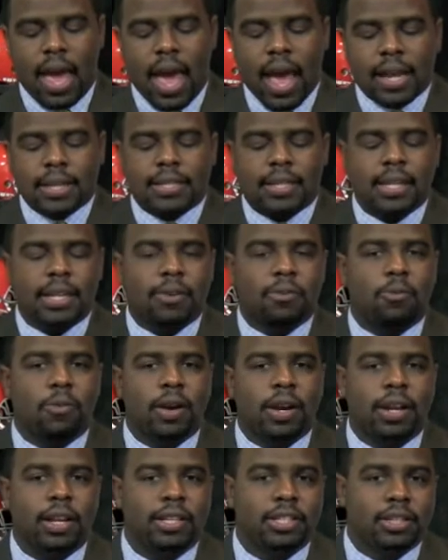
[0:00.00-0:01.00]
Excellent
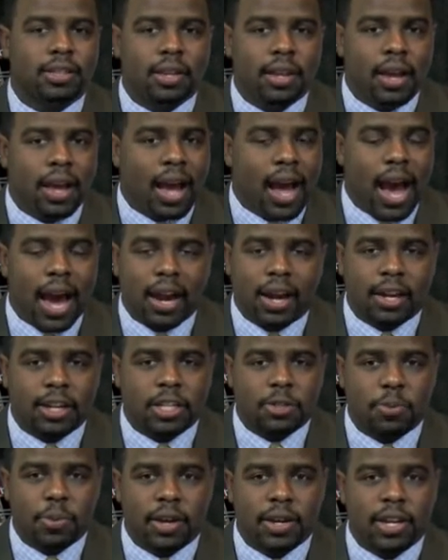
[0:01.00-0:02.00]
running out of
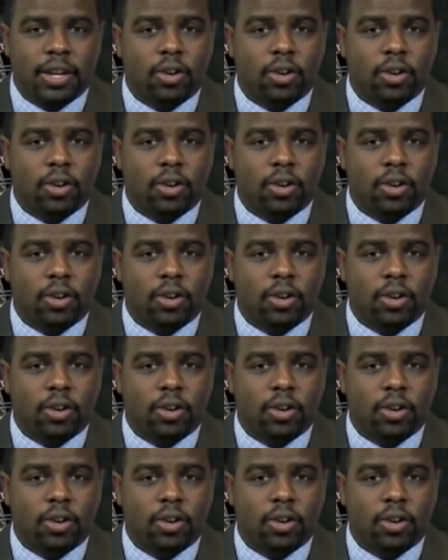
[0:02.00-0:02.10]
the spread.